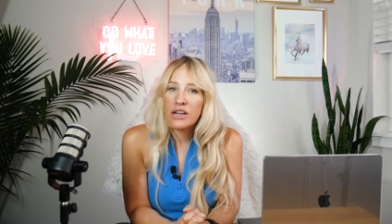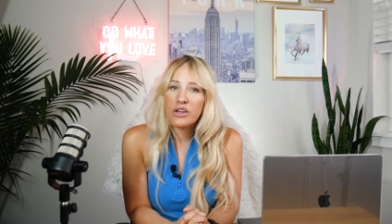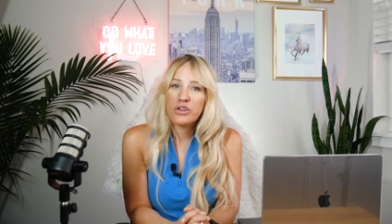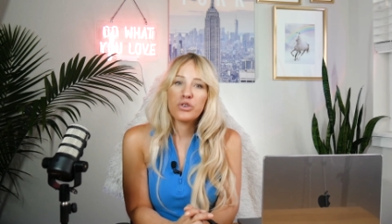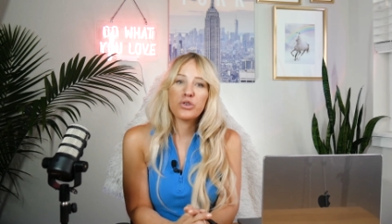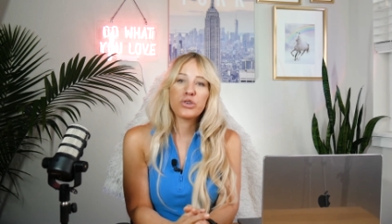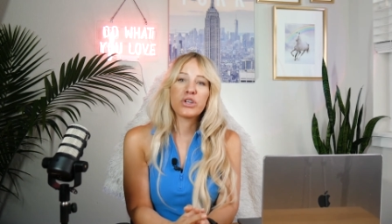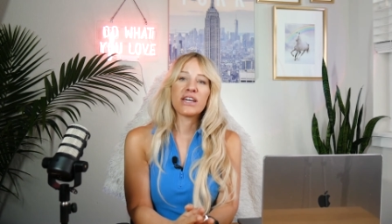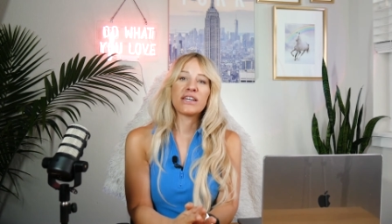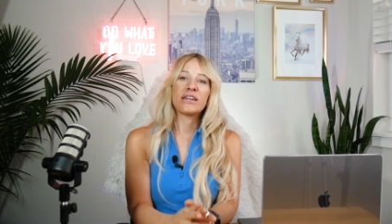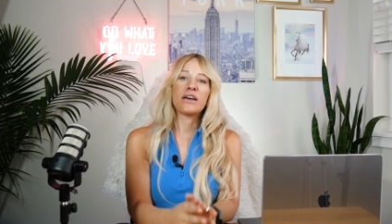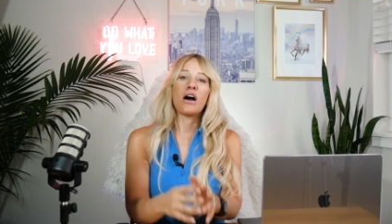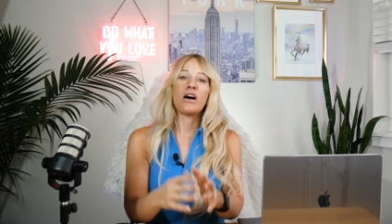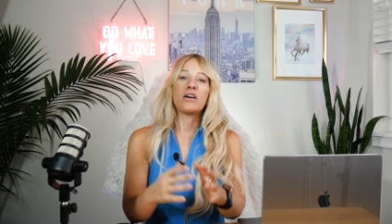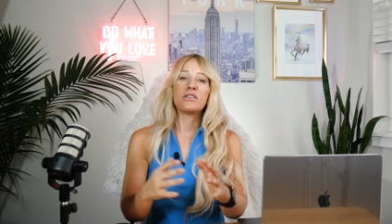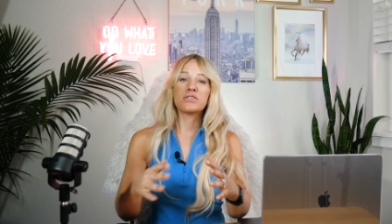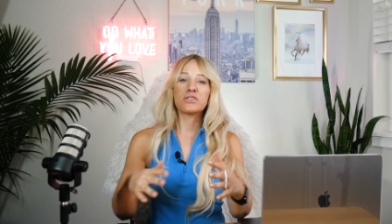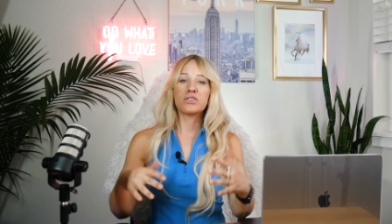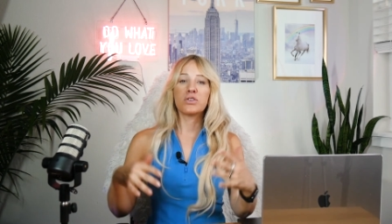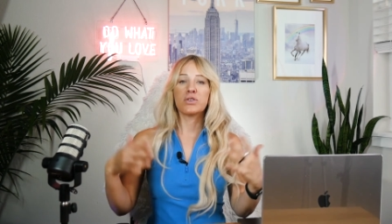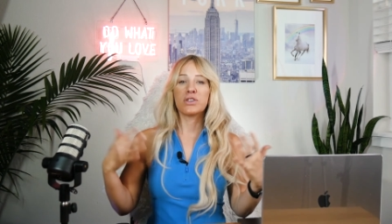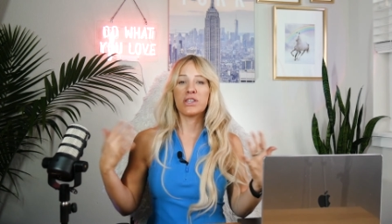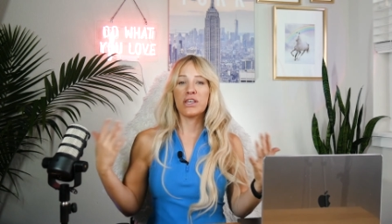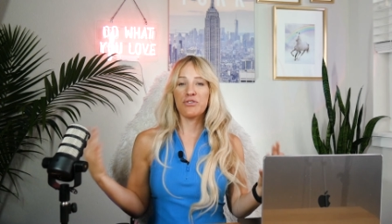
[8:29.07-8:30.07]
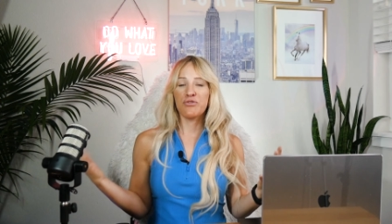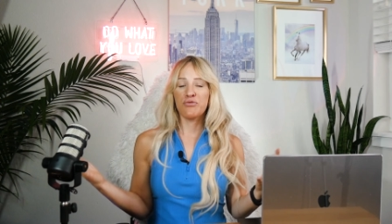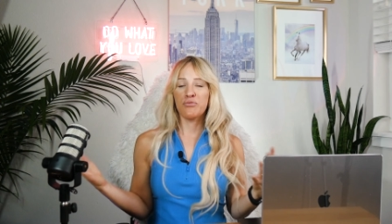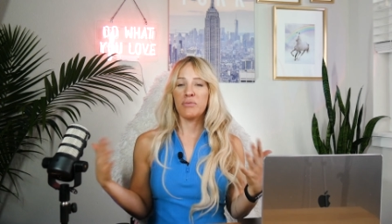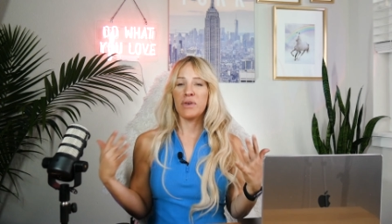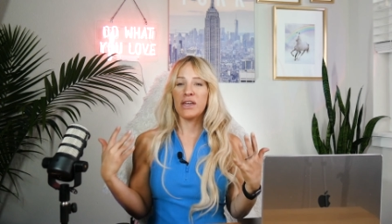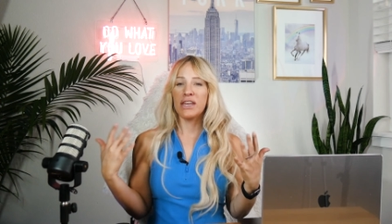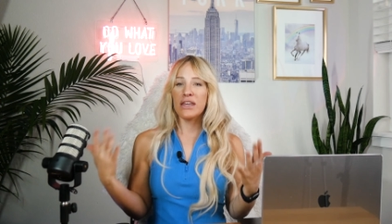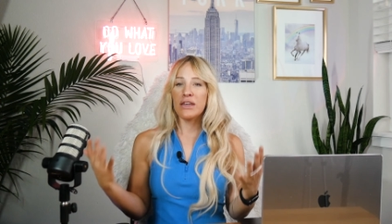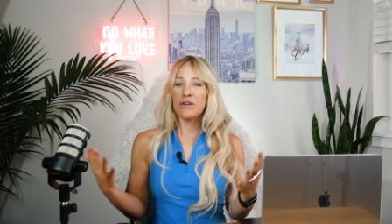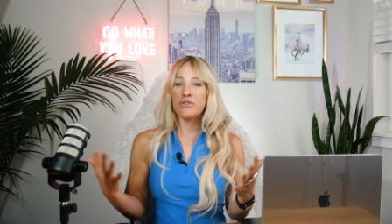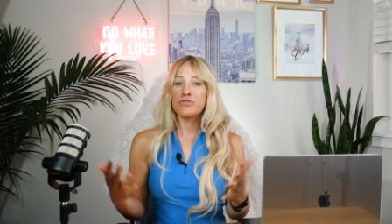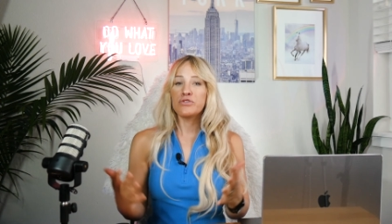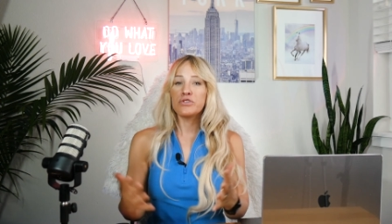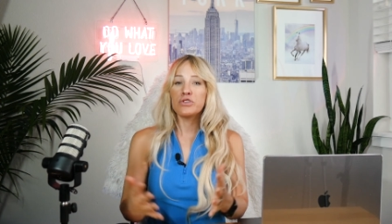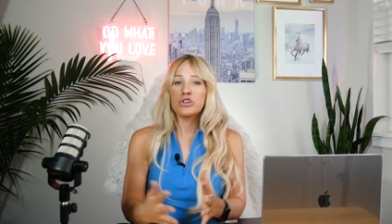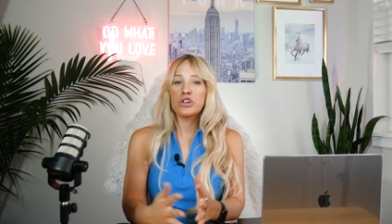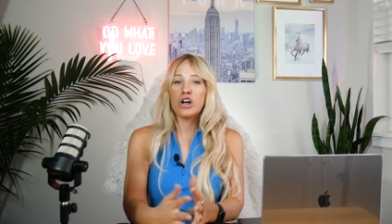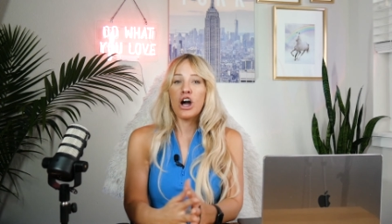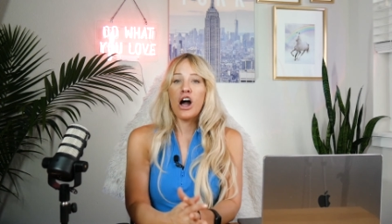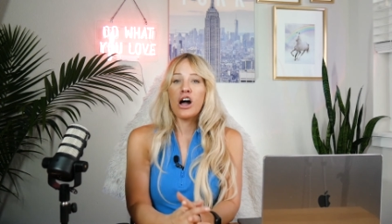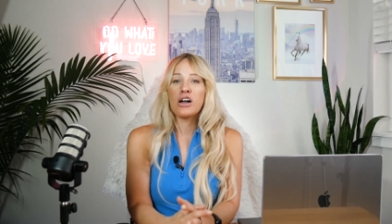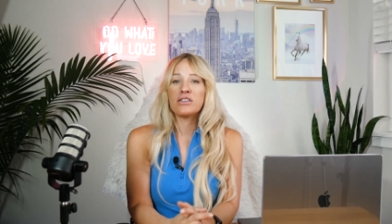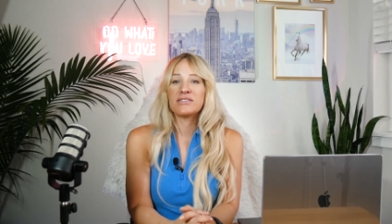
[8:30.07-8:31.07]
You can also give meaningful
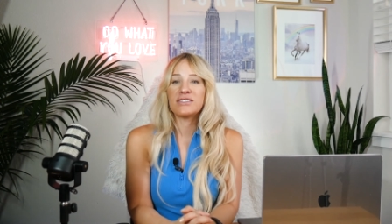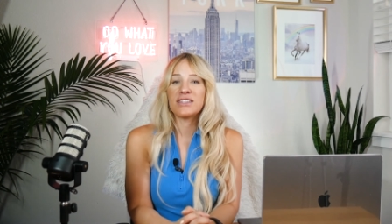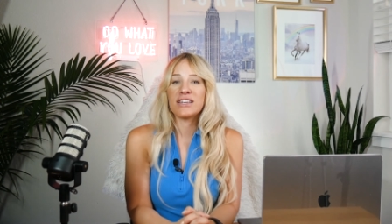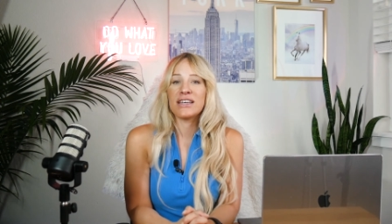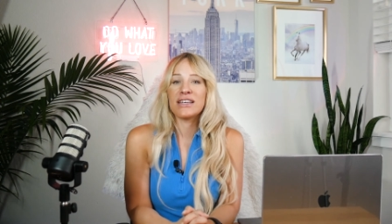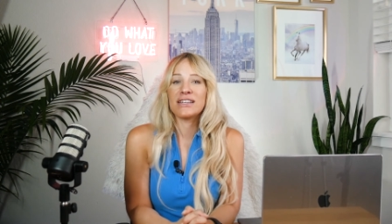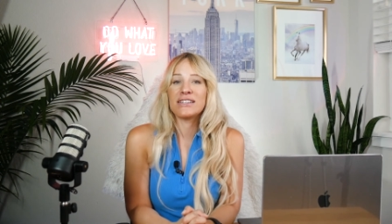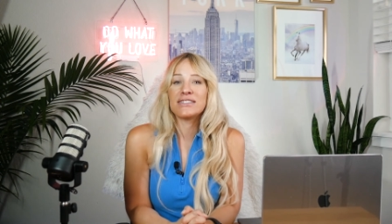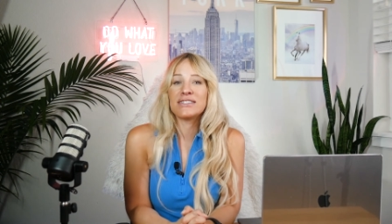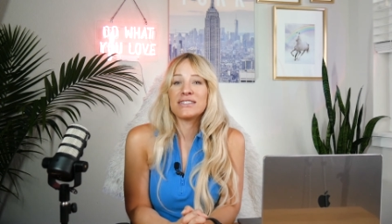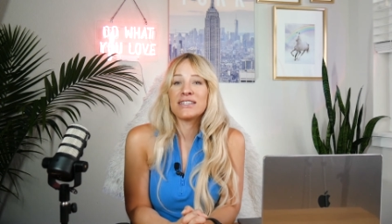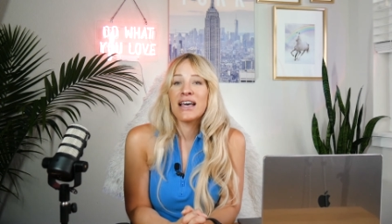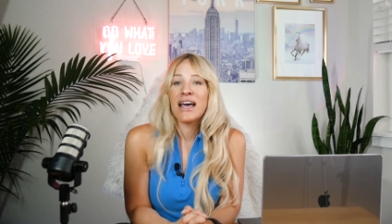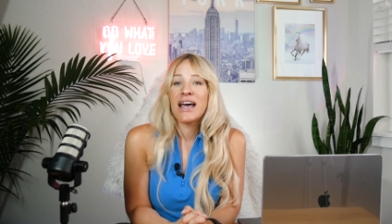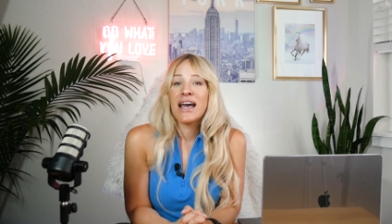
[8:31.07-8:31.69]
content